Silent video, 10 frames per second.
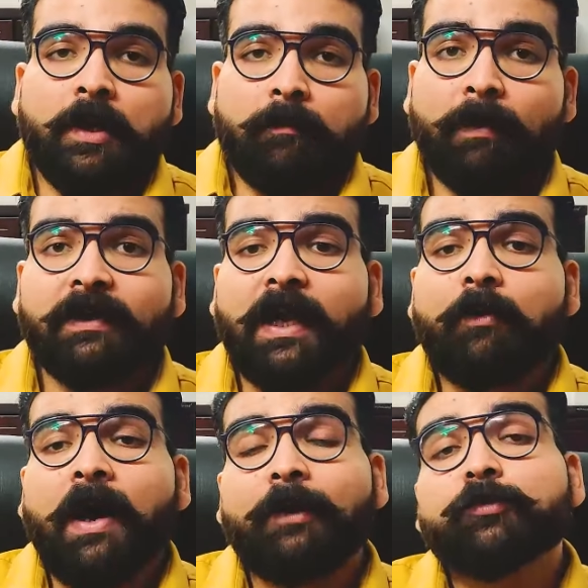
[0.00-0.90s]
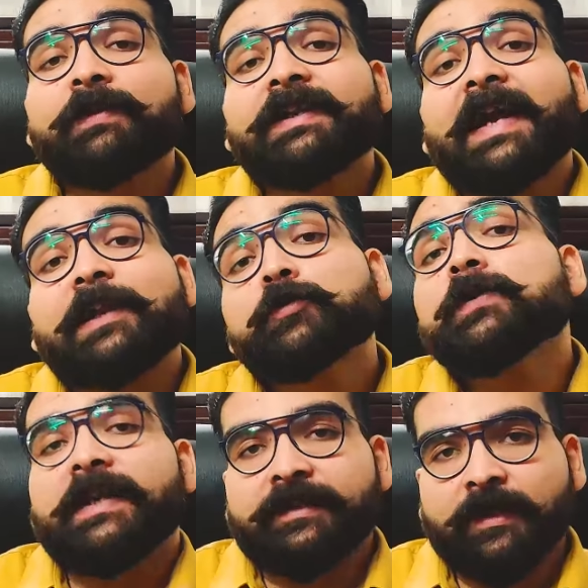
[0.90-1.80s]
But now how you will
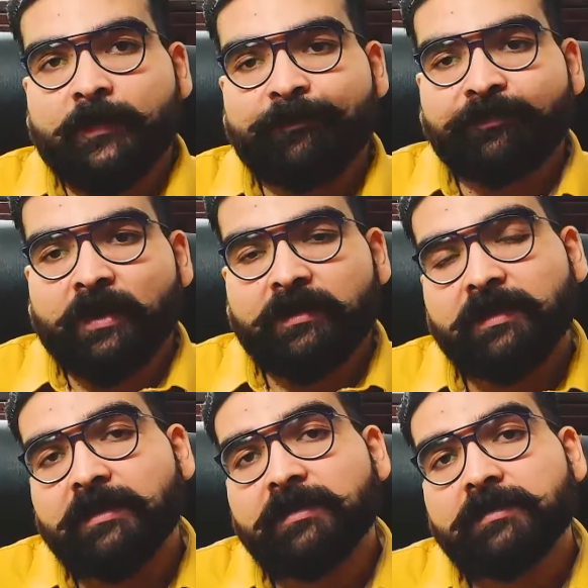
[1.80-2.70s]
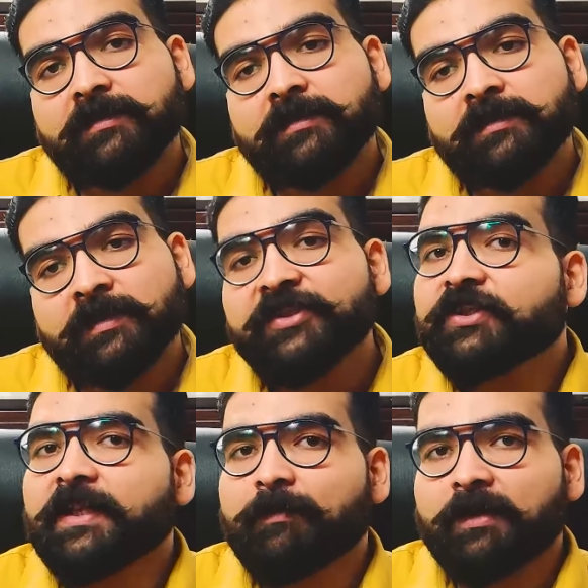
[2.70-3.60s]
calculate the
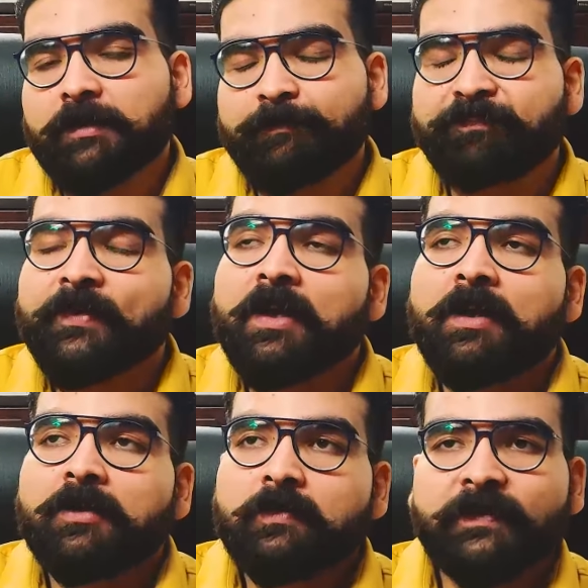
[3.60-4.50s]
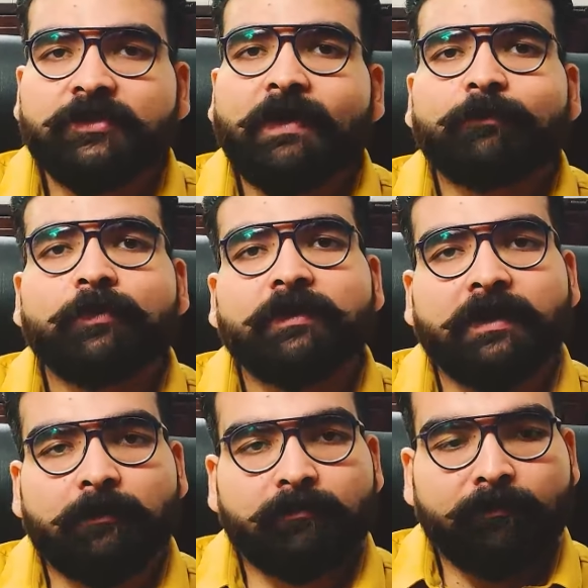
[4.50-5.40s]
Ishta Devata. So first you have to
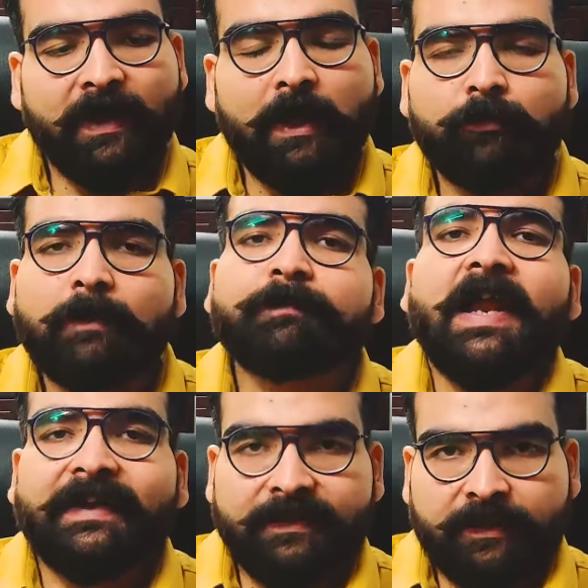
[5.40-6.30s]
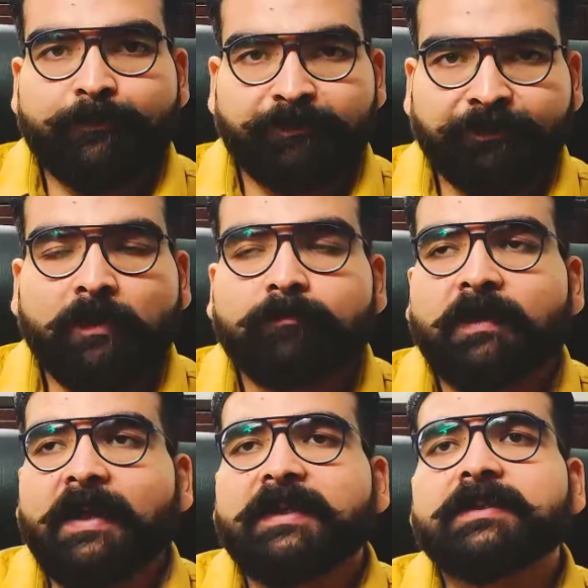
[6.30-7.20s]
make out the
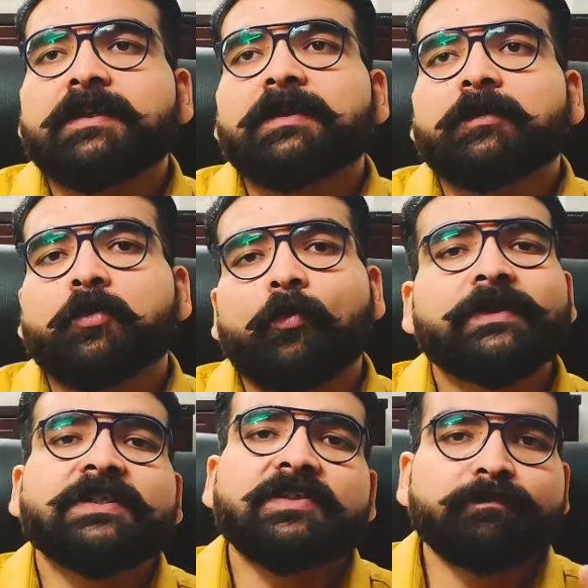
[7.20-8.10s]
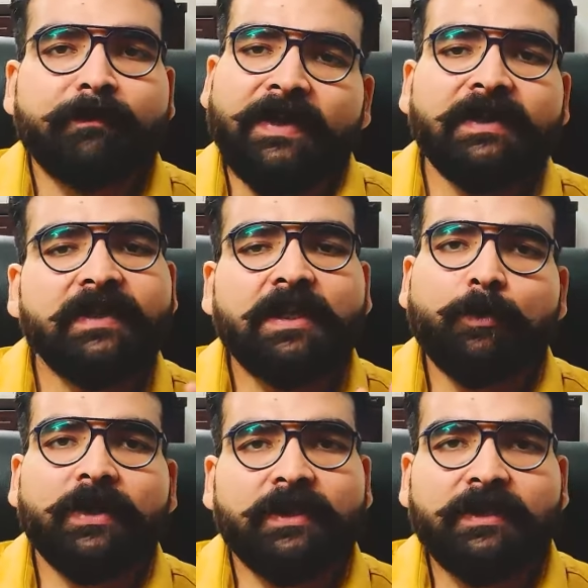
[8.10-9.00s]
planet which is mainly
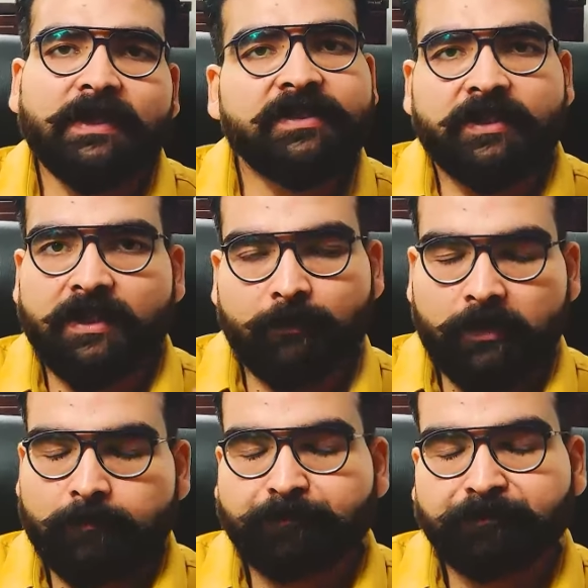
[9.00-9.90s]
governing the Ishta Devata.